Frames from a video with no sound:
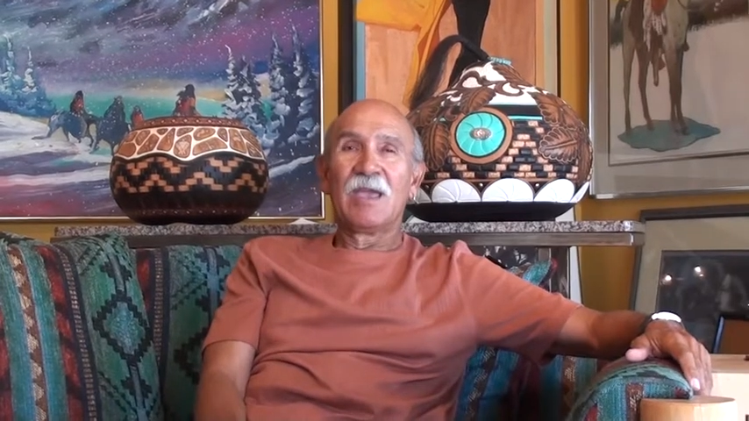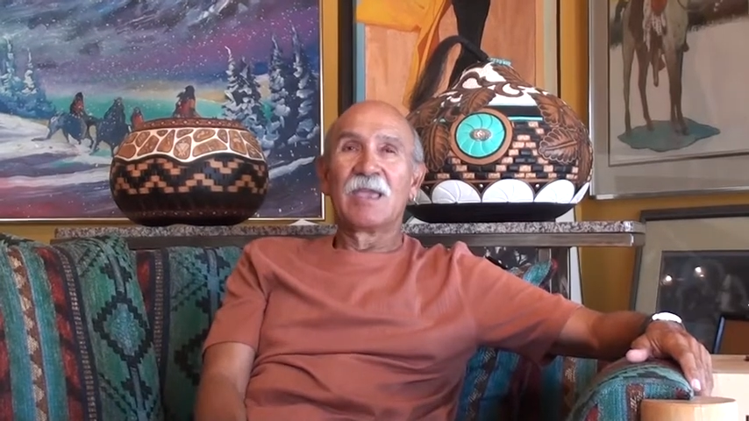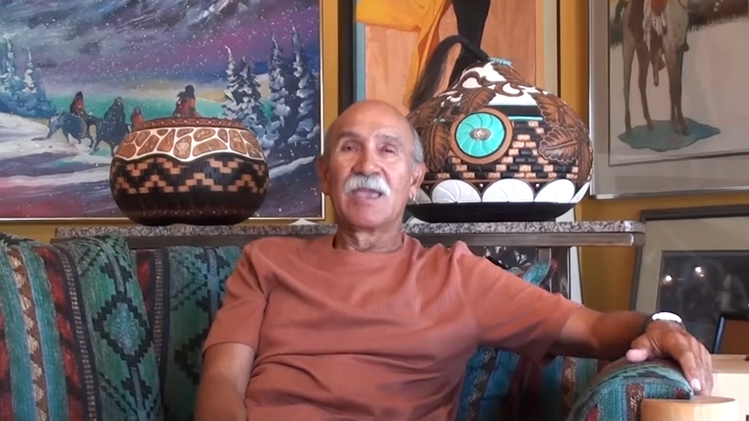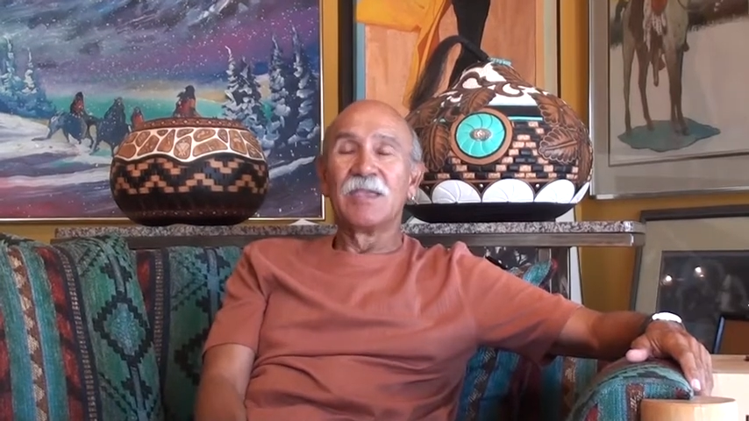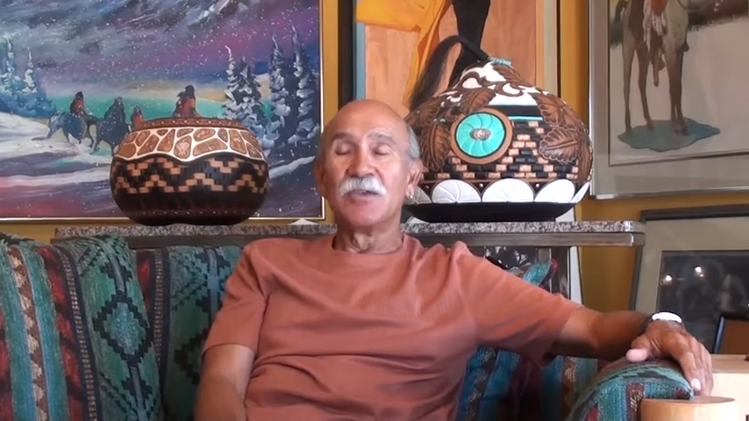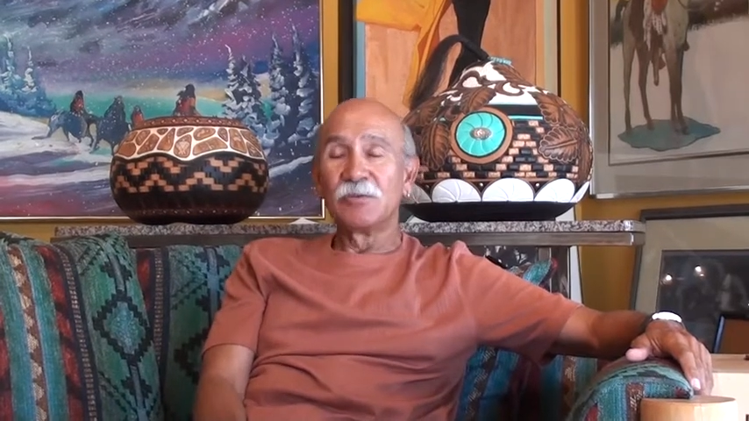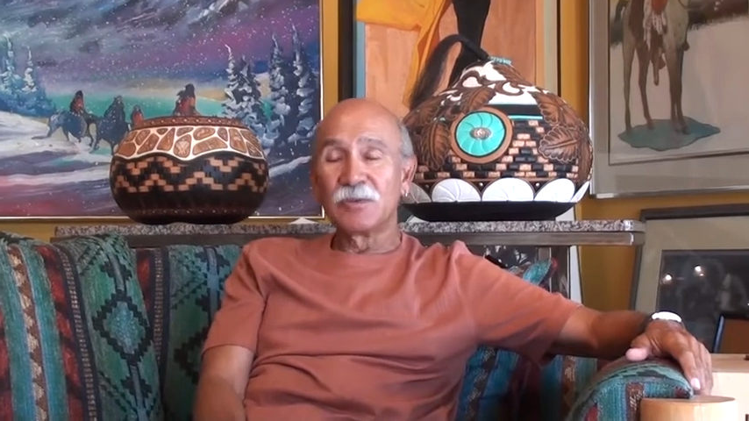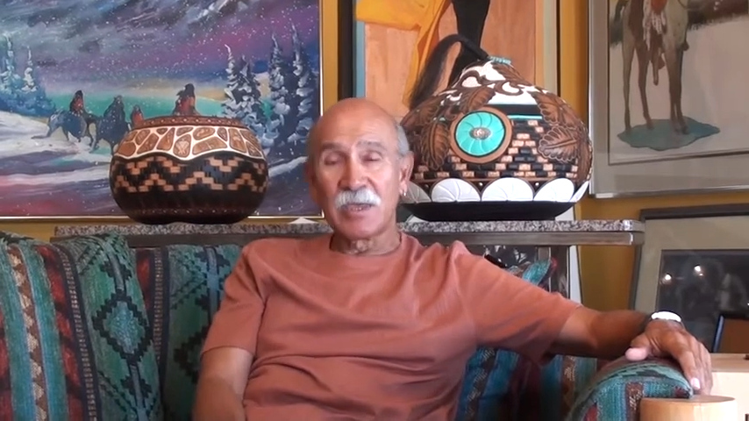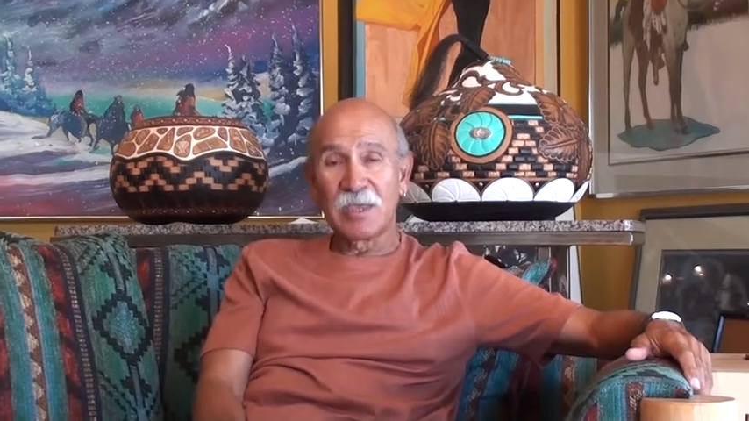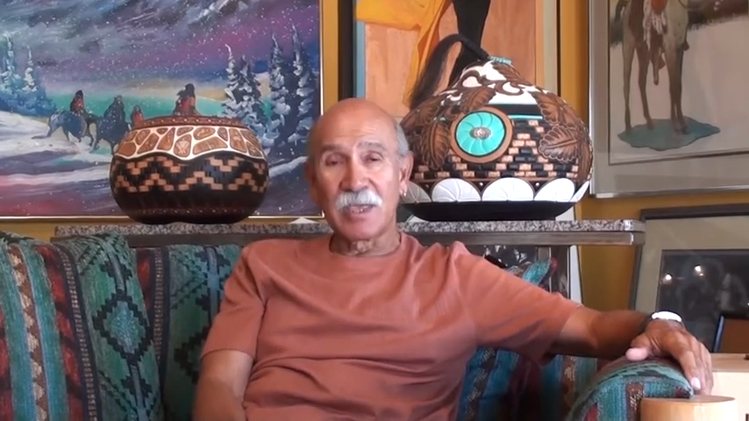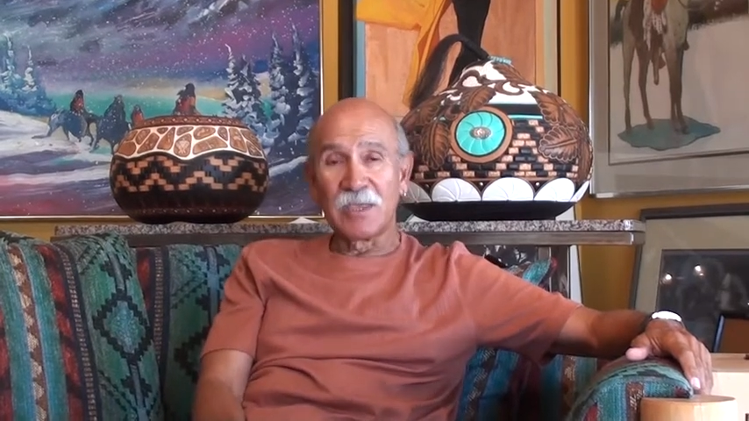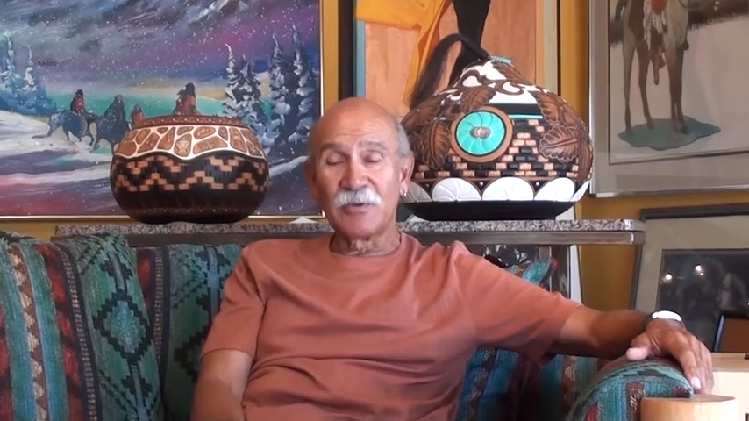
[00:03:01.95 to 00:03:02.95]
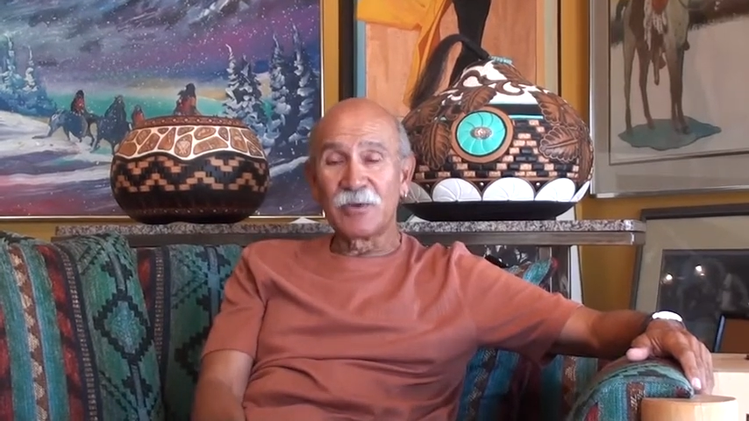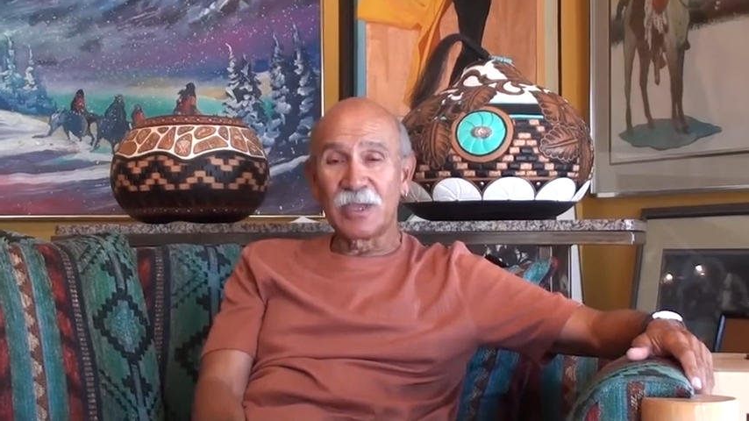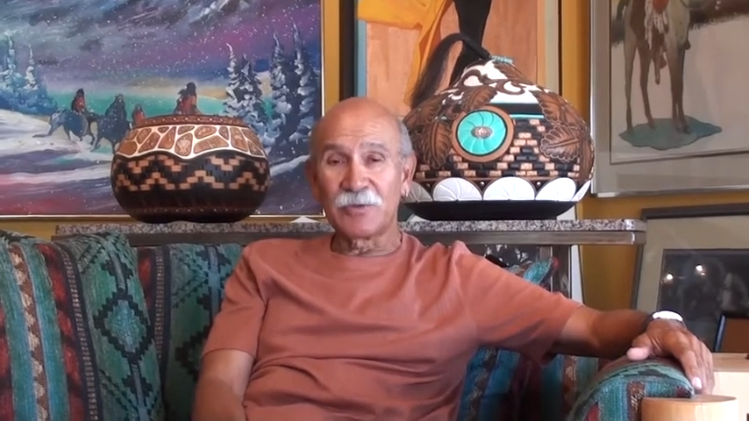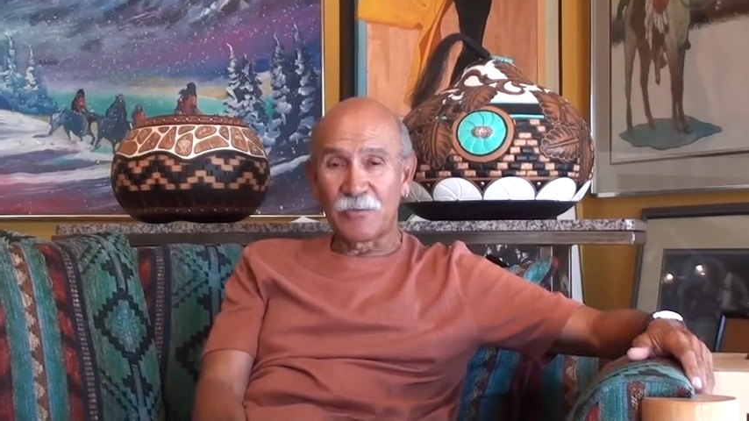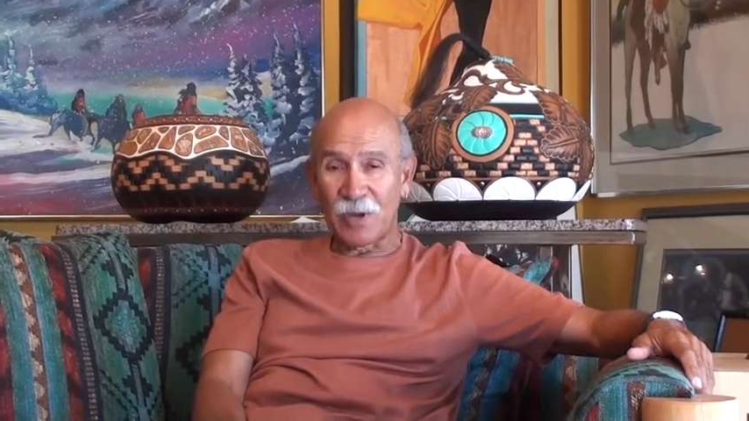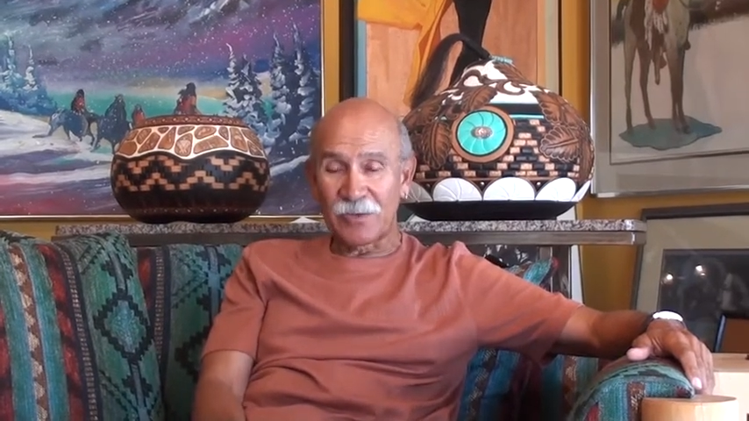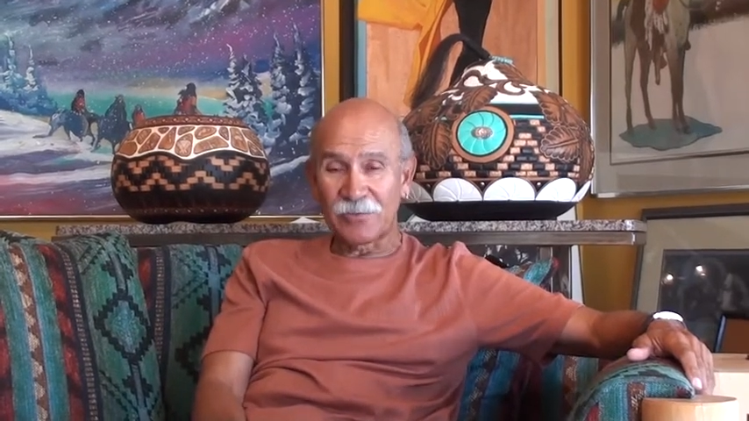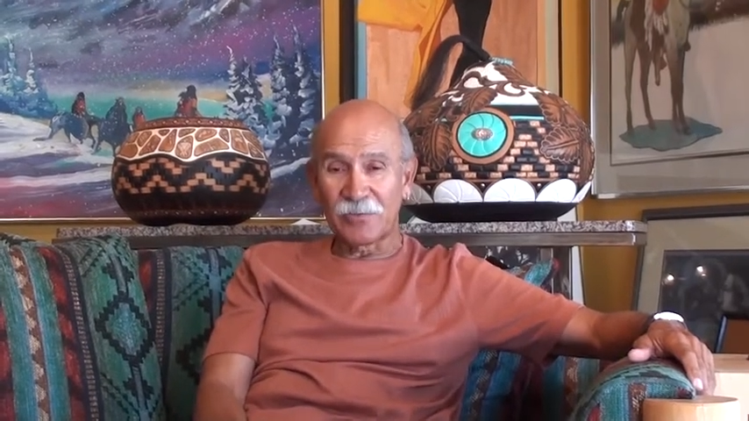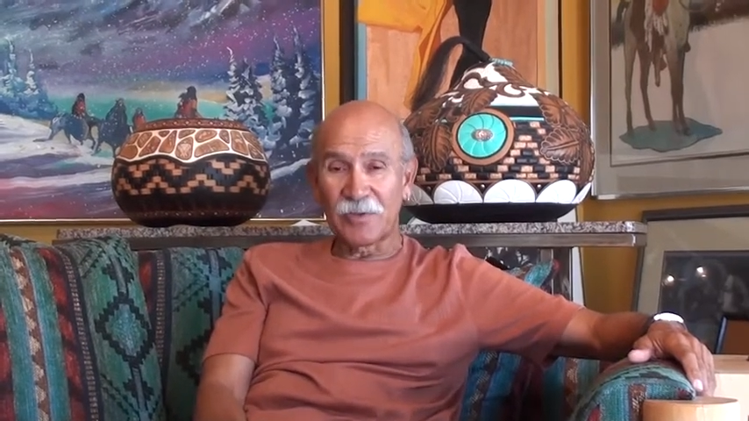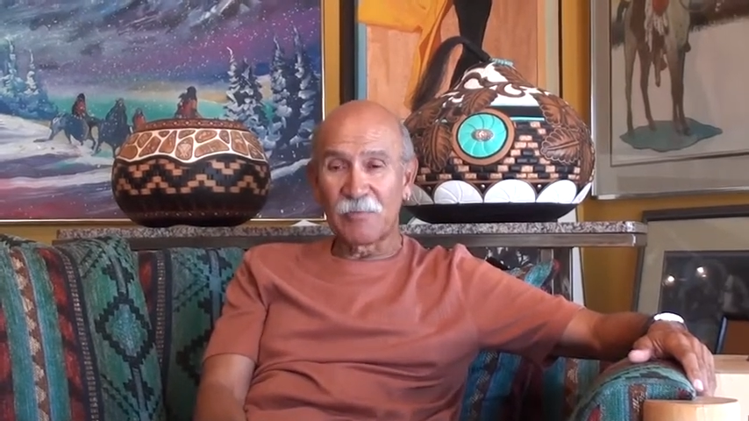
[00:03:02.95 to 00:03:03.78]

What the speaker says: Can you get dressed,